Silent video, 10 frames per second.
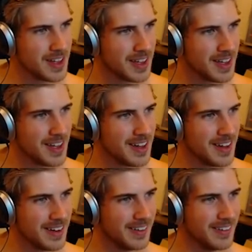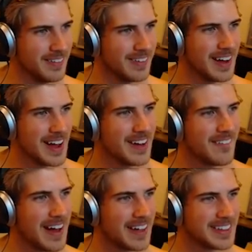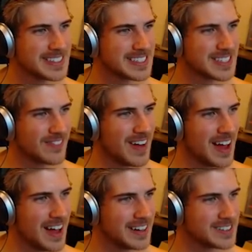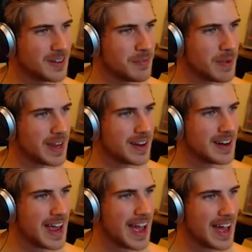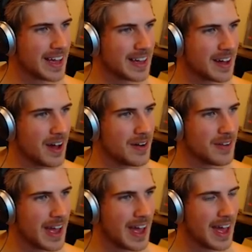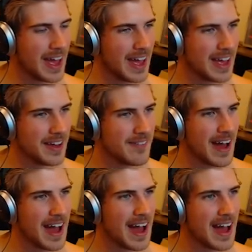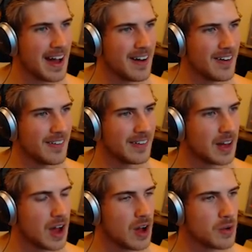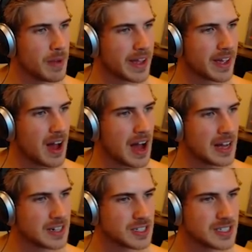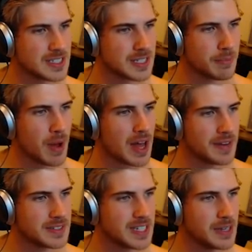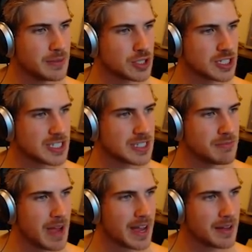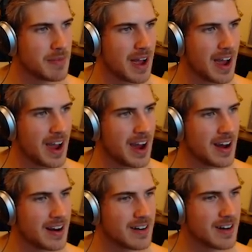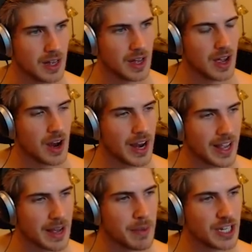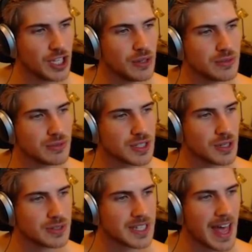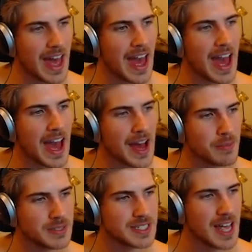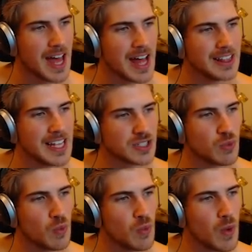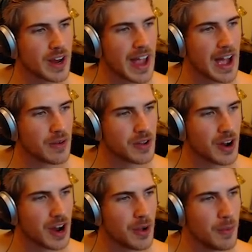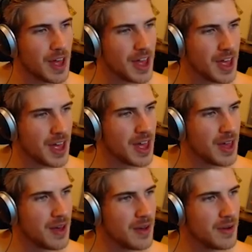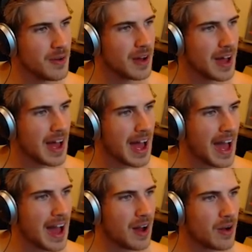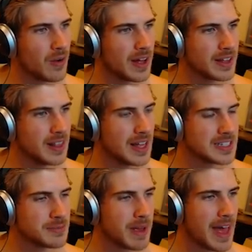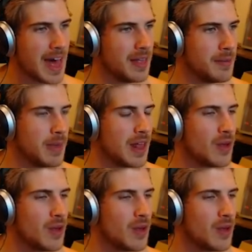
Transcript: Woohoo! Wow, this is fun. Don't break your neck. Okay, wow. Oh my gosh, this pot of tea was just smacking my head. All right, come on, use those abs. Let's work out, girl. Woohoo! Ow, I lost my helmet.